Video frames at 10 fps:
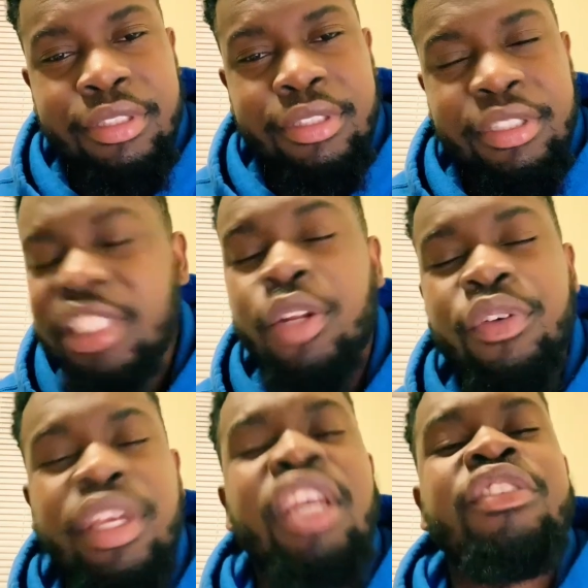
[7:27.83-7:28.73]
She don't
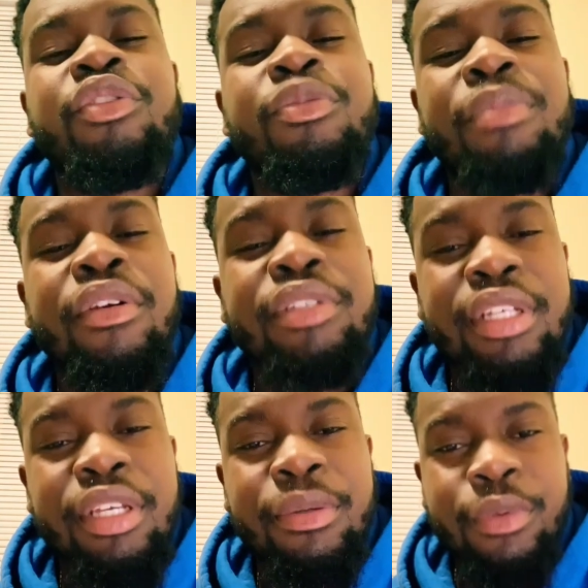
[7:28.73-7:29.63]
care if she was married to
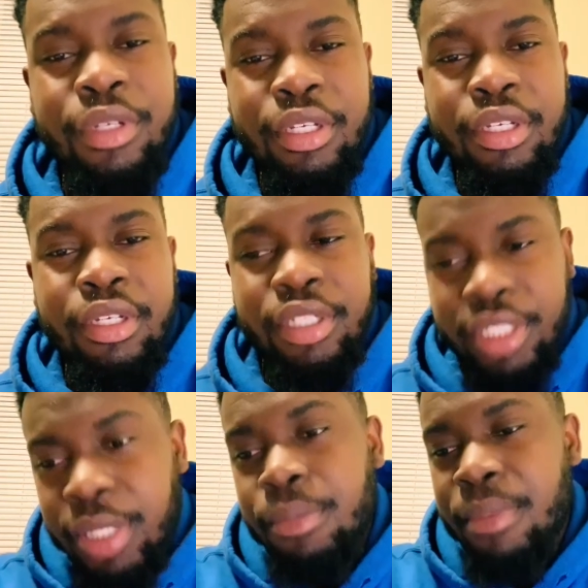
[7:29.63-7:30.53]
him.
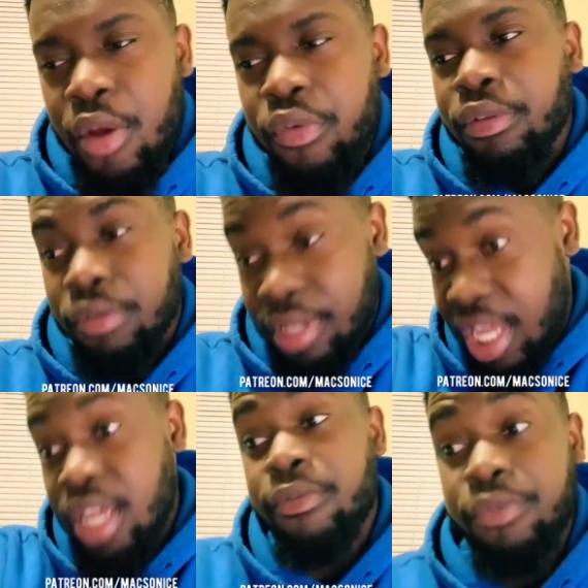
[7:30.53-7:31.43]
She married
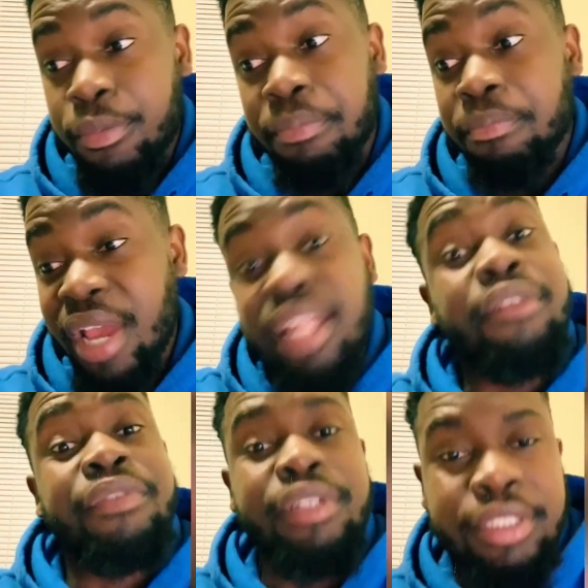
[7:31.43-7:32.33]
him for
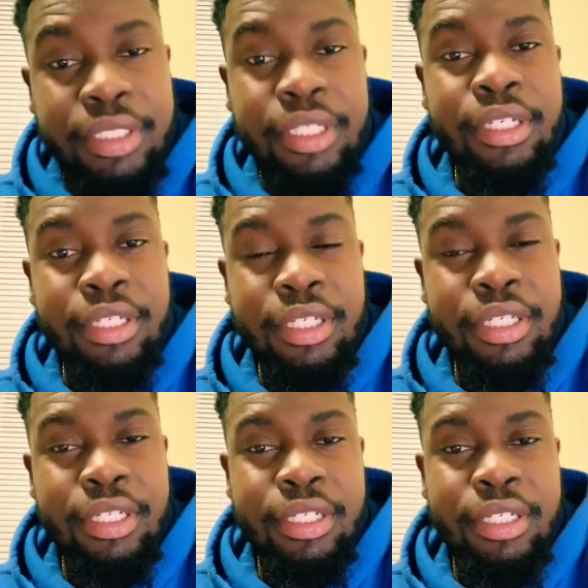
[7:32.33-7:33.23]
benefits
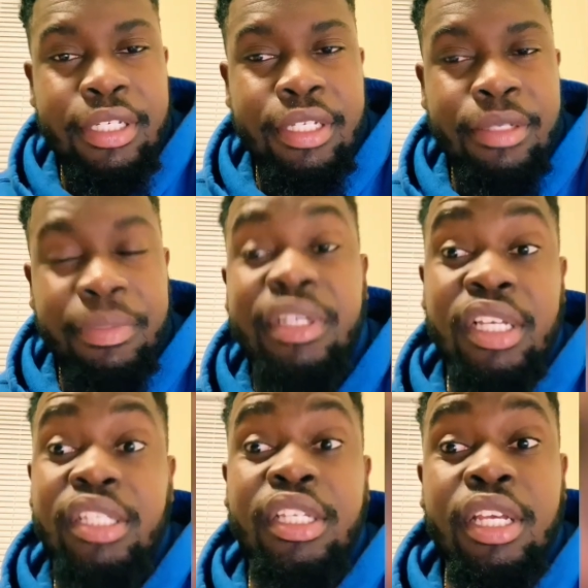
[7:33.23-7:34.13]

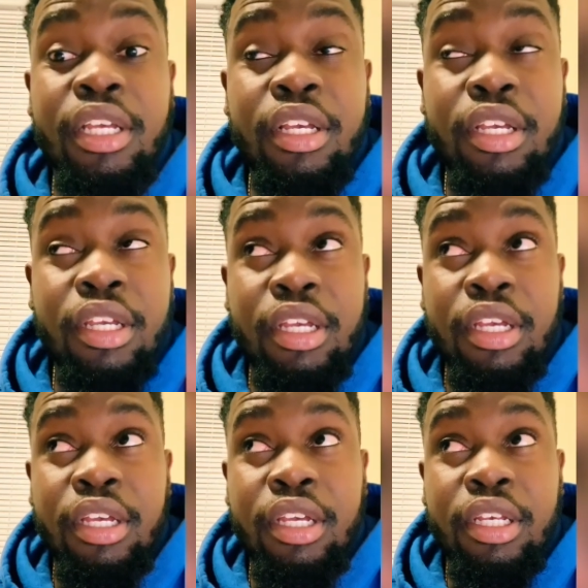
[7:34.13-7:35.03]
because
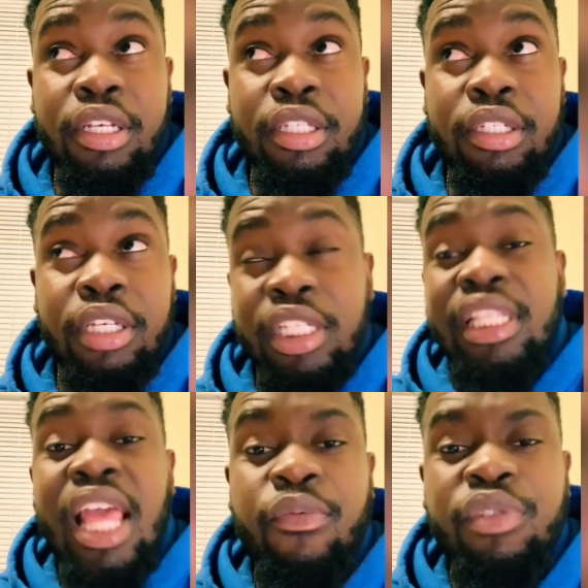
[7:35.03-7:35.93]
his
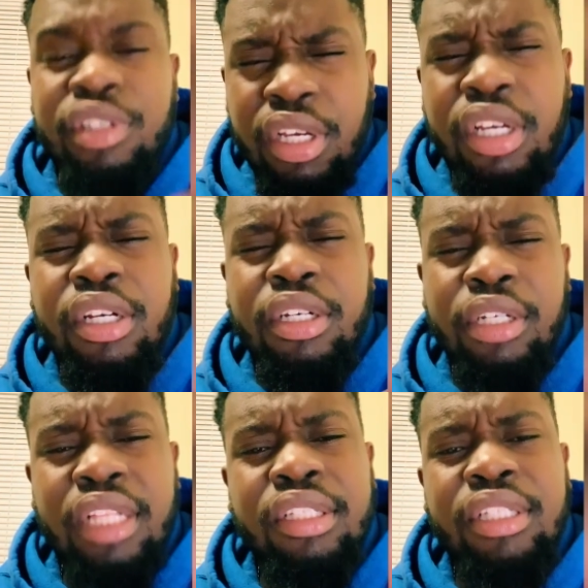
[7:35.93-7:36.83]
life was good
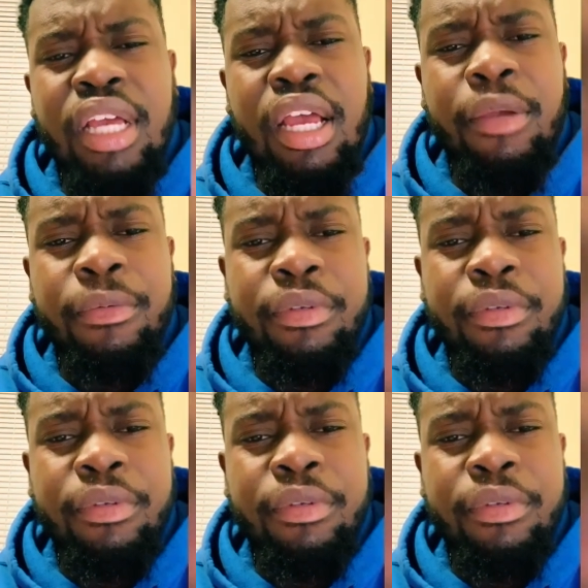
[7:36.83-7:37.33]
at the time.